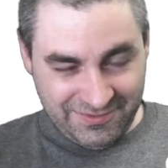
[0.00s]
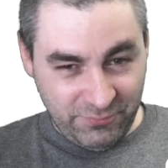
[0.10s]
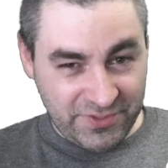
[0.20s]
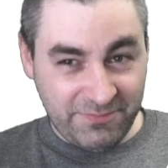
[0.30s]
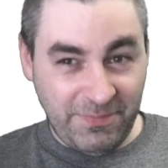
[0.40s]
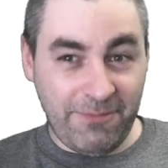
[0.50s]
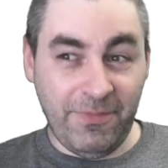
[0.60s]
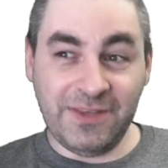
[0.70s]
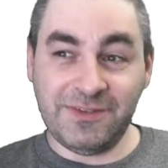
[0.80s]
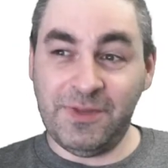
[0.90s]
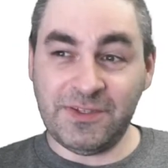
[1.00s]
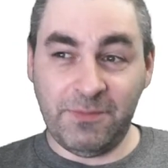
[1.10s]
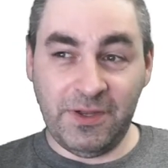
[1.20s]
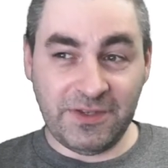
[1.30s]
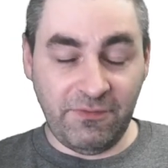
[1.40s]
were spent months and months and
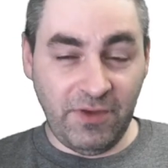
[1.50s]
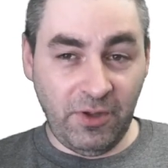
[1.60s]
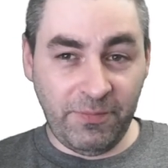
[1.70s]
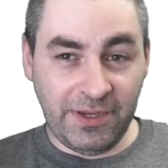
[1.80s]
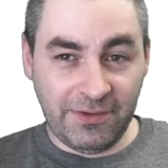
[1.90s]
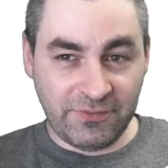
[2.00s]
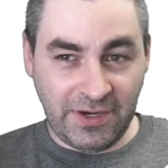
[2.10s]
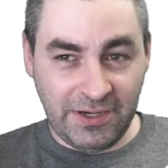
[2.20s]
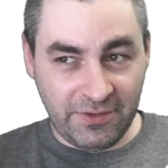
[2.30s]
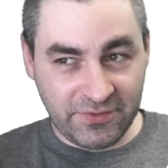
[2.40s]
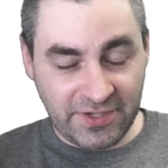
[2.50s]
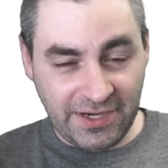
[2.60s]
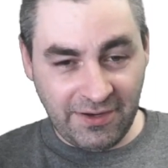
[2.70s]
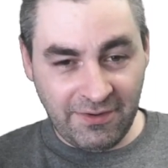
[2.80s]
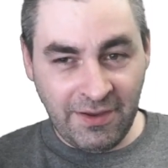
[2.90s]
months developing, trying to
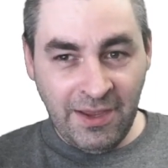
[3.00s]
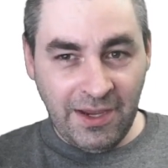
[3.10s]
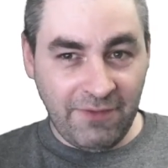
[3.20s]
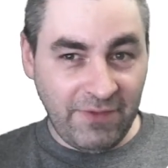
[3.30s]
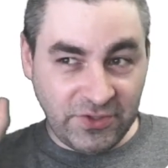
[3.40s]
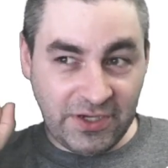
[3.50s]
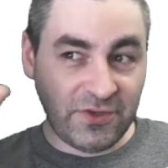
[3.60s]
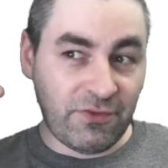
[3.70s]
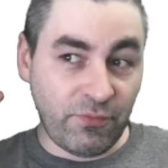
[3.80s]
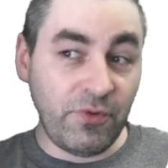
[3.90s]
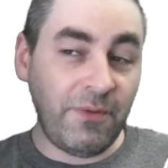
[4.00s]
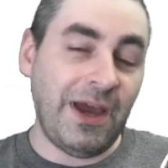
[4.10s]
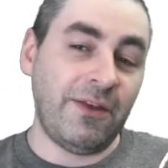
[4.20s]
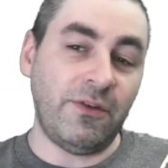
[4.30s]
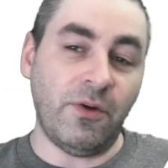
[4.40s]
understand, and eventually I just threw them
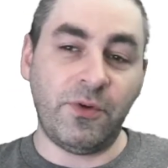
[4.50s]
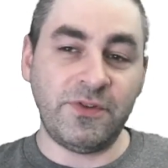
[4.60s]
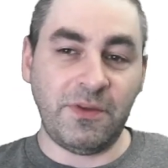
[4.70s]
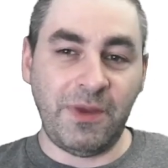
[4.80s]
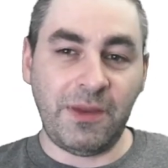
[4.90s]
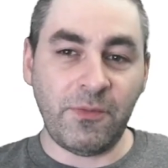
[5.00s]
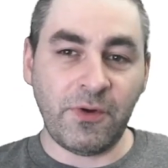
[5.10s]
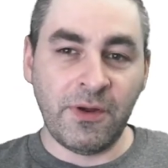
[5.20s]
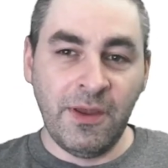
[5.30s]
out and don't use them anymore.